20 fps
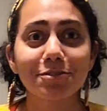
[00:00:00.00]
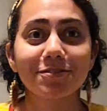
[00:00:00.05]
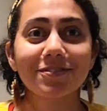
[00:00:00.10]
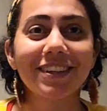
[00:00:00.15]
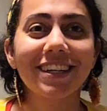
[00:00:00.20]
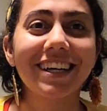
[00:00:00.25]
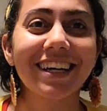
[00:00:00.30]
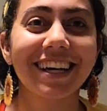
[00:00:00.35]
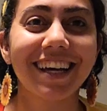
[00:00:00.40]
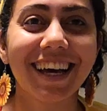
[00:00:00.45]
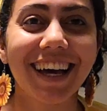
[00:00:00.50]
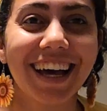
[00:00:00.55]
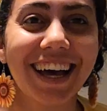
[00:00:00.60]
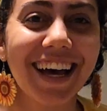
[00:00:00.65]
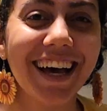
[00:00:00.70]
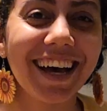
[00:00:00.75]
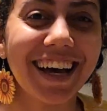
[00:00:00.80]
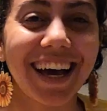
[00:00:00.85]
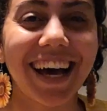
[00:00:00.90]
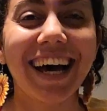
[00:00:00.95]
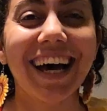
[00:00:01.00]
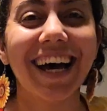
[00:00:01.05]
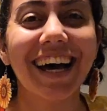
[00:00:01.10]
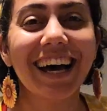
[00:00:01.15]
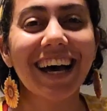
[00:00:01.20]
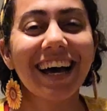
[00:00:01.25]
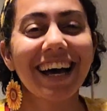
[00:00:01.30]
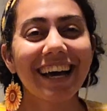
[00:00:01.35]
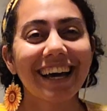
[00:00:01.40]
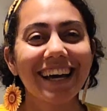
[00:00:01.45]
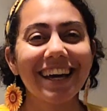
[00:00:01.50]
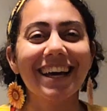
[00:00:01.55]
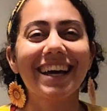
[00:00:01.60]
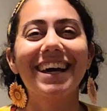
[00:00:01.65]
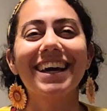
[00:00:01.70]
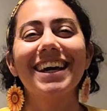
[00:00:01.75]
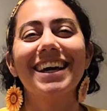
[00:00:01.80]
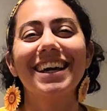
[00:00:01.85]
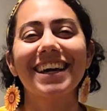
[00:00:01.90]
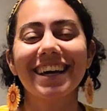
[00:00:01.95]
It's
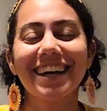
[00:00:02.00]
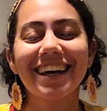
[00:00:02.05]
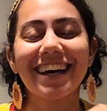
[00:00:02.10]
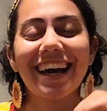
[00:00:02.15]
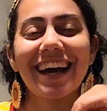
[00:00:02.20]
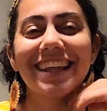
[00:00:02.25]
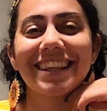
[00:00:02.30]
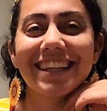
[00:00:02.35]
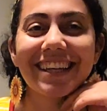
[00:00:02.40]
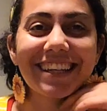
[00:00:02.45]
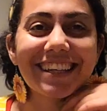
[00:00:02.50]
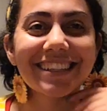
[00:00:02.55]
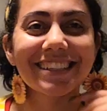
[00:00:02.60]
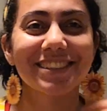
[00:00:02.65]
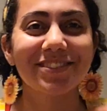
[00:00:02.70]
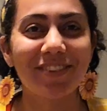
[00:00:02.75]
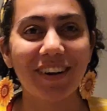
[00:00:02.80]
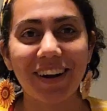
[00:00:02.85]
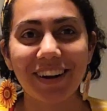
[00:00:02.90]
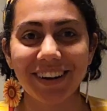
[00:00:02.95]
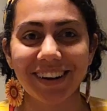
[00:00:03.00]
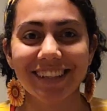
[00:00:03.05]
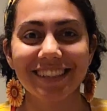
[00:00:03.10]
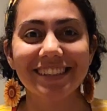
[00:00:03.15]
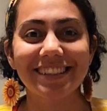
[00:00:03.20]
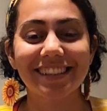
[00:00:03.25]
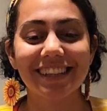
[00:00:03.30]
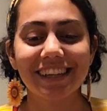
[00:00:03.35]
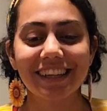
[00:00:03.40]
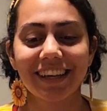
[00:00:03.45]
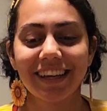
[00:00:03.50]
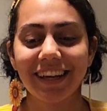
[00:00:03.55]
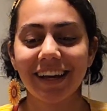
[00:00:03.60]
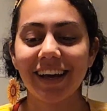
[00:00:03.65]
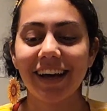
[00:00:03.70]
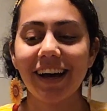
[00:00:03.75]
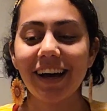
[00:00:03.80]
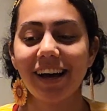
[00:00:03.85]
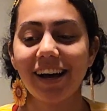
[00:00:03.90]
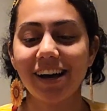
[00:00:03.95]
progress. It's progress. I think it is progress. Mm-hmm.
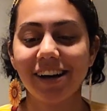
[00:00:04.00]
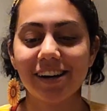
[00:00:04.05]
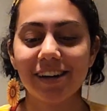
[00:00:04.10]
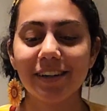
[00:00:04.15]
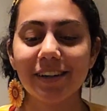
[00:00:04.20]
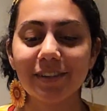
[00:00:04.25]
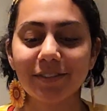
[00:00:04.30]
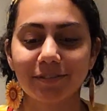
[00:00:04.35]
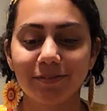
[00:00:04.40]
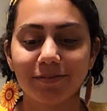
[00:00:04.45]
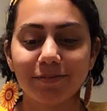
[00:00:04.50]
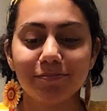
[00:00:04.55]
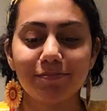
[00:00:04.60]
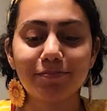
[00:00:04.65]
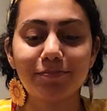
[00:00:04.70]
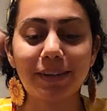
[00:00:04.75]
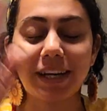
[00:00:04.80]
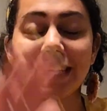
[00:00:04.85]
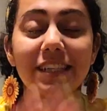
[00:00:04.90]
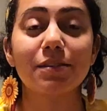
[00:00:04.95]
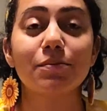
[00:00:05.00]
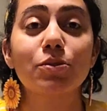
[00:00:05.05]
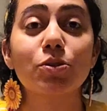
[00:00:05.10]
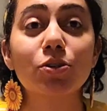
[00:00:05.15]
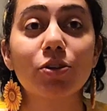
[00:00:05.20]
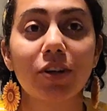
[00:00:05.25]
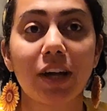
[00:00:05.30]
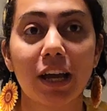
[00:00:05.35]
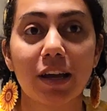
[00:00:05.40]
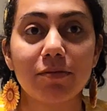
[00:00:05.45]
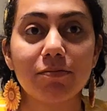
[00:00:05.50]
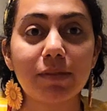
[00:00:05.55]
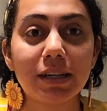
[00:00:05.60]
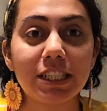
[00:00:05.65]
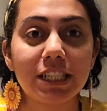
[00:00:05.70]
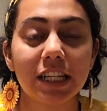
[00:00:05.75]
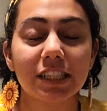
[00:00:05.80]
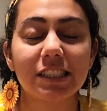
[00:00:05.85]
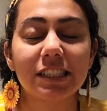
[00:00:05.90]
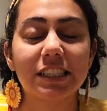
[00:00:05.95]
Um, but I ended up doing okay. My
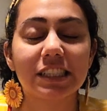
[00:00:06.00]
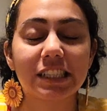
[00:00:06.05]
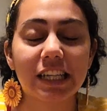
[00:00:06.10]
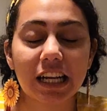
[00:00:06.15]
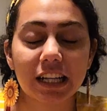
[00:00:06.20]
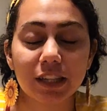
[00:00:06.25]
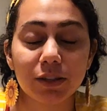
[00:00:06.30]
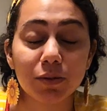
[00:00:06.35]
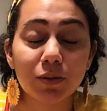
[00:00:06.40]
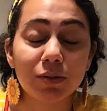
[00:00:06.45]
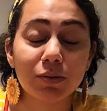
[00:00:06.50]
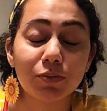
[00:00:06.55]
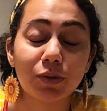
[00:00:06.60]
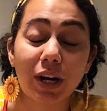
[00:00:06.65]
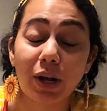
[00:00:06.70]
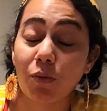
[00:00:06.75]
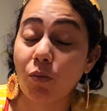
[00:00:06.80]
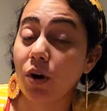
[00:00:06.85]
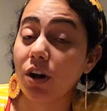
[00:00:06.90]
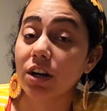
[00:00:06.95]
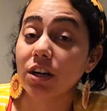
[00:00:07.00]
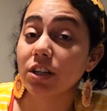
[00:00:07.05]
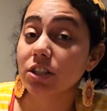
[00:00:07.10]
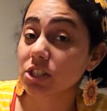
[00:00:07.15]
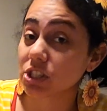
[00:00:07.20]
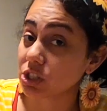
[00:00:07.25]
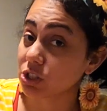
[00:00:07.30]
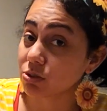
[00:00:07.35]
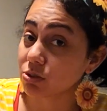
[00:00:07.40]
deck did exactly what I wanted it to do,